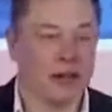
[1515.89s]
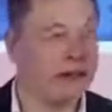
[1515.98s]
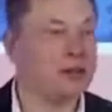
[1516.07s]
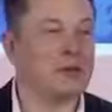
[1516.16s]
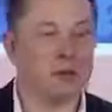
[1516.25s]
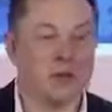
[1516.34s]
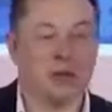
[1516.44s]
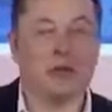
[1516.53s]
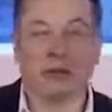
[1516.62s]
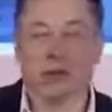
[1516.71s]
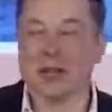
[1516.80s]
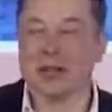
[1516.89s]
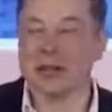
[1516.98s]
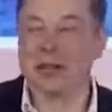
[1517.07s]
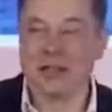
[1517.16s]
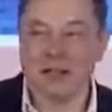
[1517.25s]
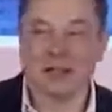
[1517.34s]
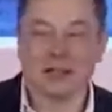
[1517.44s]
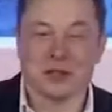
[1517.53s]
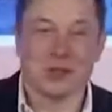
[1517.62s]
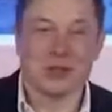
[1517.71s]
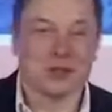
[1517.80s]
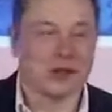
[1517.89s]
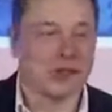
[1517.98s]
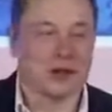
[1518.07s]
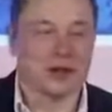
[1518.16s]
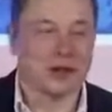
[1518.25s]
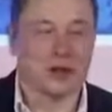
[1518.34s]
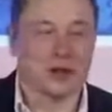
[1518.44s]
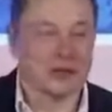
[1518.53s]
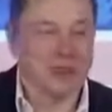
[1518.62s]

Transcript: And then particularly if you've got kids in that situation, it's not good.